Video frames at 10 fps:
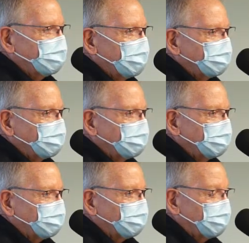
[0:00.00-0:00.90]
in that.
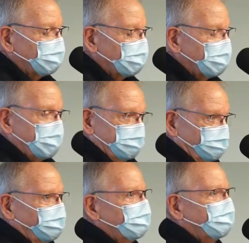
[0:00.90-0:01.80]
Uh, they're very
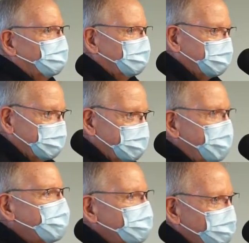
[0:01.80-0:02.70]

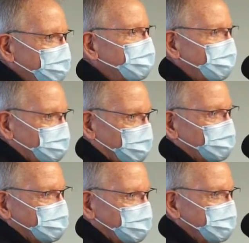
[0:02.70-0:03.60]
engaged in those
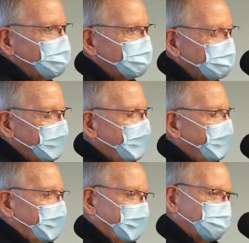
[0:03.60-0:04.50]
presentations,
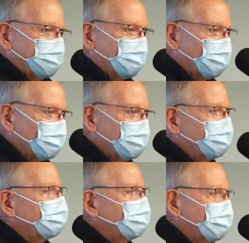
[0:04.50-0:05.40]
ask some
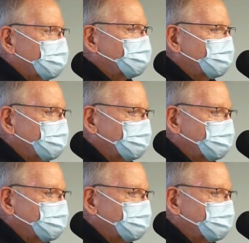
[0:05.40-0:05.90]
really good questions.